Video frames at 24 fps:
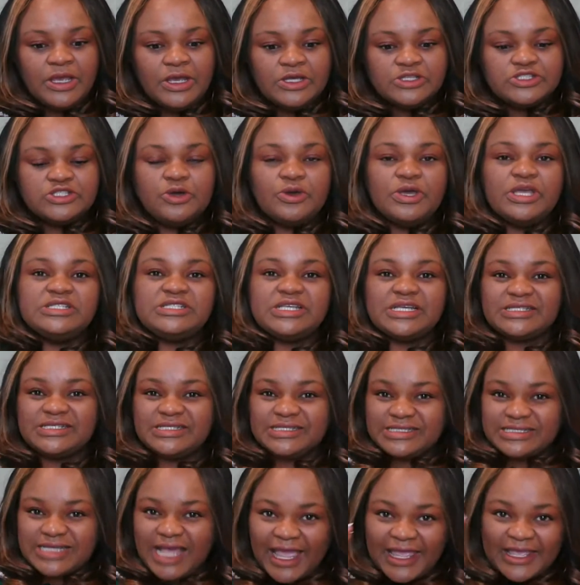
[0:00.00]
So it's a
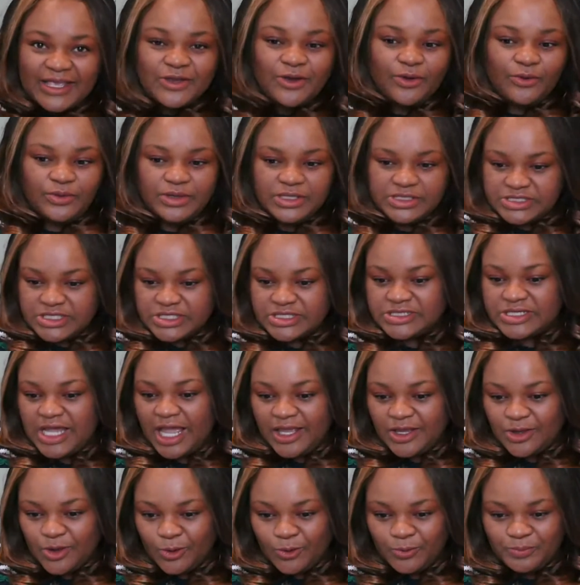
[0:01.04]
cycle. It's a
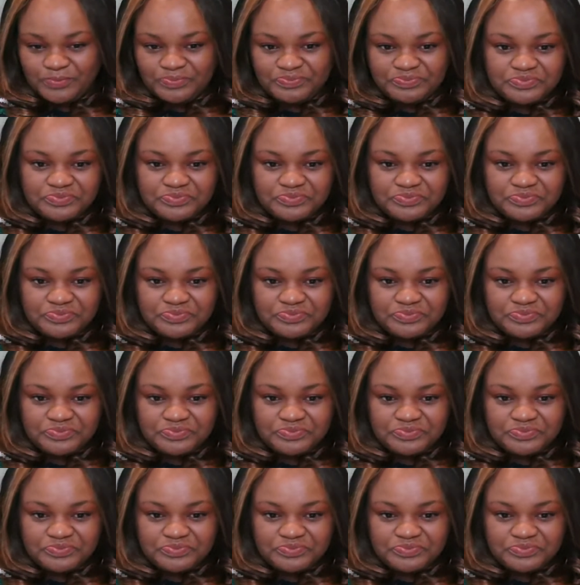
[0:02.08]
cycle.